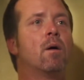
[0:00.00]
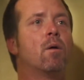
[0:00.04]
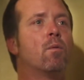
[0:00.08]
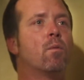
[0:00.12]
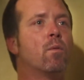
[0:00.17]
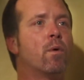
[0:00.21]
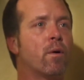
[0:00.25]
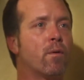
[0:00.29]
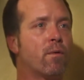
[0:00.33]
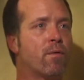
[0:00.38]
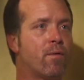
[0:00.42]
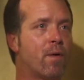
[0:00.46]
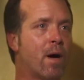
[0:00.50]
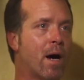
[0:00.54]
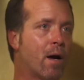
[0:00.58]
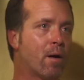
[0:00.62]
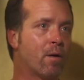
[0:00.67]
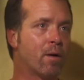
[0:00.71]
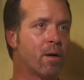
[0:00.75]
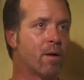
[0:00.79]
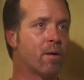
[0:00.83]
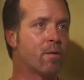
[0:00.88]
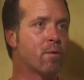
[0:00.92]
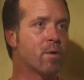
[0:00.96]
We were
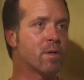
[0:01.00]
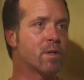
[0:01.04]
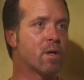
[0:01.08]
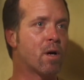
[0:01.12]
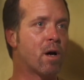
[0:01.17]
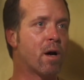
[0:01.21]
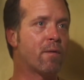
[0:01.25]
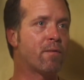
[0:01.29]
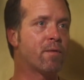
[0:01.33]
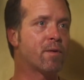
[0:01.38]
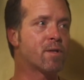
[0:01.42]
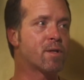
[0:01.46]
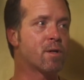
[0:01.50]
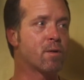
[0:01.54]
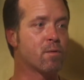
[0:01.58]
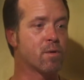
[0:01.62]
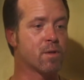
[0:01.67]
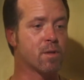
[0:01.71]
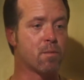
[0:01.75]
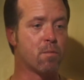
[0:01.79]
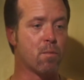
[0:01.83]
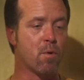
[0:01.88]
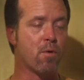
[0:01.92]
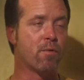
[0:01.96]
filed into his office. There
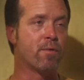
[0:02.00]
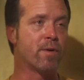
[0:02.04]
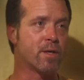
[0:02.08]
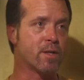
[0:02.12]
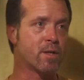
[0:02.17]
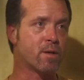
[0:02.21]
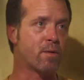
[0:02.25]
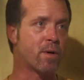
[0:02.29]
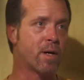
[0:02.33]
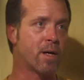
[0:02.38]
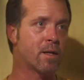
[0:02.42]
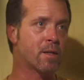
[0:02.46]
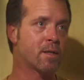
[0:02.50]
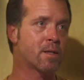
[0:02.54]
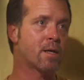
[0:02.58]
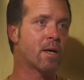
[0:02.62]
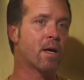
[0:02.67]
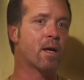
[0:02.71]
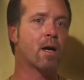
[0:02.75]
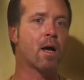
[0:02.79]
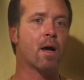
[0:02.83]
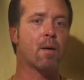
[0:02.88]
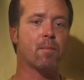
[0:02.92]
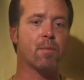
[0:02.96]
was a movie screen
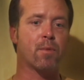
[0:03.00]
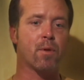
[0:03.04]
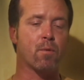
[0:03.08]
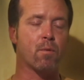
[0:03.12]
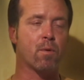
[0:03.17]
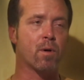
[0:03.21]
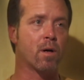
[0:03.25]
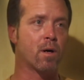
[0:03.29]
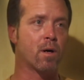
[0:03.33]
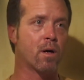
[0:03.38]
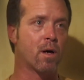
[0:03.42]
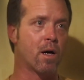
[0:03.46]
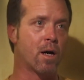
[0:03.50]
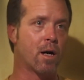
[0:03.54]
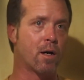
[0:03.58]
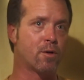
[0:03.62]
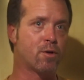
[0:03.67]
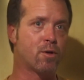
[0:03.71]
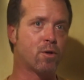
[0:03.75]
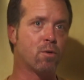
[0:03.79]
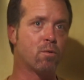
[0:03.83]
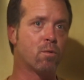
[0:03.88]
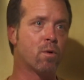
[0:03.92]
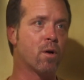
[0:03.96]
set up. There were uh,
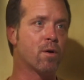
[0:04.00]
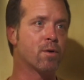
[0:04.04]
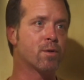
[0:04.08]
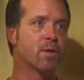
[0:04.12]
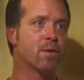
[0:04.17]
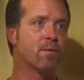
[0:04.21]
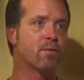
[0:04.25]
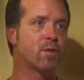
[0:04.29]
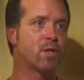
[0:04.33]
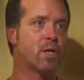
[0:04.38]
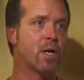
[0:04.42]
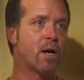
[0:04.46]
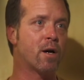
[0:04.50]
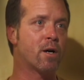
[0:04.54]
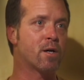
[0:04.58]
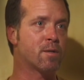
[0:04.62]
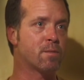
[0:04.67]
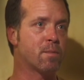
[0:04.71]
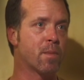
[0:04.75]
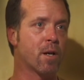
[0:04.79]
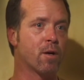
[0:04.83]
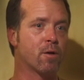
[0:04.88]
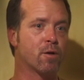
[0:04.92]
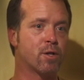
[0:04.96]
two rows of chairs,
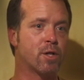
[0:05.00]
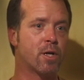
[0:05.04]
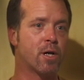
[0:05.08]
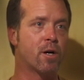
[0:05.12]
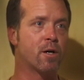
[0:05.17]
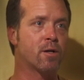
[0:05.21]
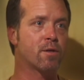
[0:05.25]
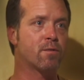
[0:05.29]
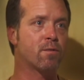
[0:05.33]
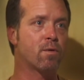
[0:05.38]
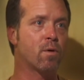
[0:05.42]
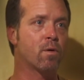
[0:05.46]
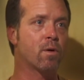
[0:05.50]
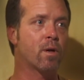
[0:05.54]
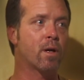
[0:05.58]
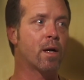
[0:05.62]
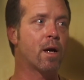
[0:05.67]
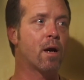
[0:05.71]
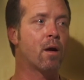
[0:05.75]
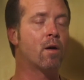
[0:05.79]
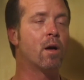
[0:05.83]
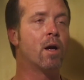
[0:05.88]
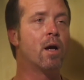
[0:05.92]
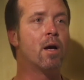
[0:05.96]
metal chairs folded
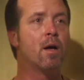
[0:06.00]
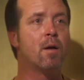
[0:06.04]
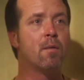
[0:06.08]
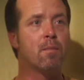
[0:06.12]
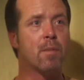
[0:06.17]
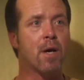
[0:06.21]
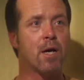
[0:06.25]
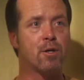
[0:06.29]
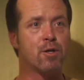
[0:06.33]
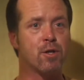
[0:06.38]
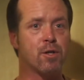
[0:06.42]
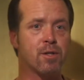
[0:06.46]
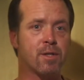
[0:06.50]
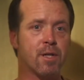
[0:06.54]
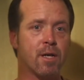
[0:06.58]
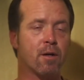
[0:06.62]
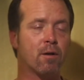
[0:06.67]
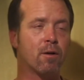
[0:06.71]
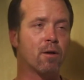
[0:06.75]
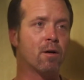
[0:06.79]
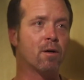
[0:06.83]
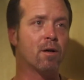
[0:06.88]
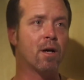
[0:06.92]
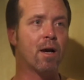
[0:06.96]
out. Major
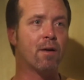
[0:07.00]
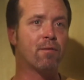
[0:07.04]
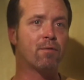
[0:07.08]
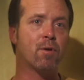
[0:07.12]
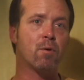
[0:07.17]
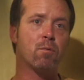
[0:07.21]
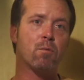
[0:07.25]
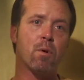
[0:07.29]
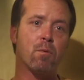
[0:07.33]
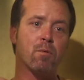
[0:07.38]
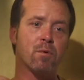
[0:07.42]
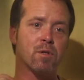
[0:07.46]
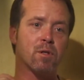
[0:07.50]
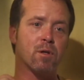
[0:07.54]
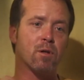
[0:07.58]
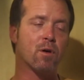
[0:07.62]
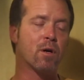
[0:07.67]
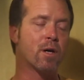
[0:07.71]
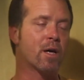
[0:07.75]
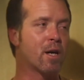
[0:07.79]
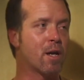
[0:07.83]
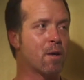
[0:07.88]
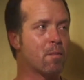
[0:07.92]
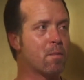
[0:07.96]
Zickler left, and what was
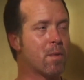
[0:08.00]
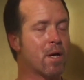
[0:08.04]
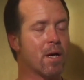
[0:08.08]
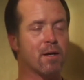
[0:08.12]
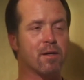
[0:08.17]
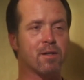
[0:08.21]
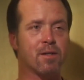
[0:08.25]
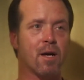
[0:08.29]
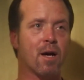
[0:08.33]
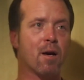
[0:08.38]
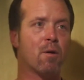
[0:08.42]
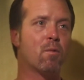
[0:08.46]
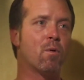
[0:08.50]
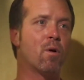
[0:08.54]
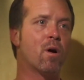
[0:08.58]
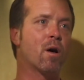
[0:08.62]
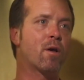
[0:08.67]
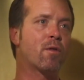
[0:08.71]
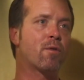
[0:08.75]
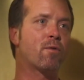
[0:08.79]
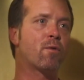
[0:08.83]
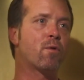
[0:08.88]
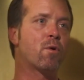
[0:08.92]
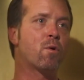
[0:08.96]
looking at me as I
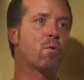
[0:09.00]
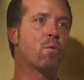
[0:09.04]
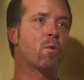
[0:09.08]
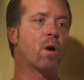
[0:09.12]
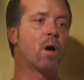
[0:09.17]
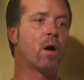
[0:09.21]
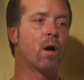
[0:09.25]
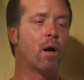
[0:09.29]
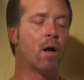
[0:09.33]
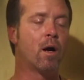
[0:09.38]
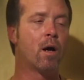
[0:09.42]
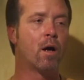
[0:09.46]
walked through were